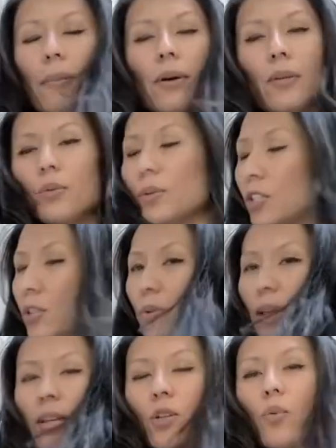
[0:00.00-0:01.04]
we just do
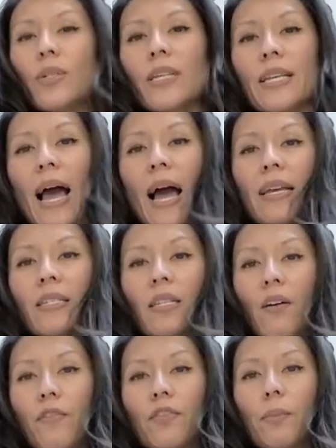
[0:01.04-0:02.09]
that. So once the cat is
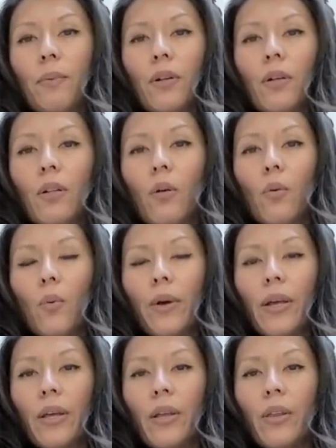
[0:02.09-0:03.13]
comfortable
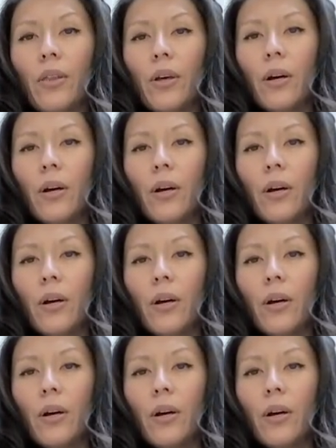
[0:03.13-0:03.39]
with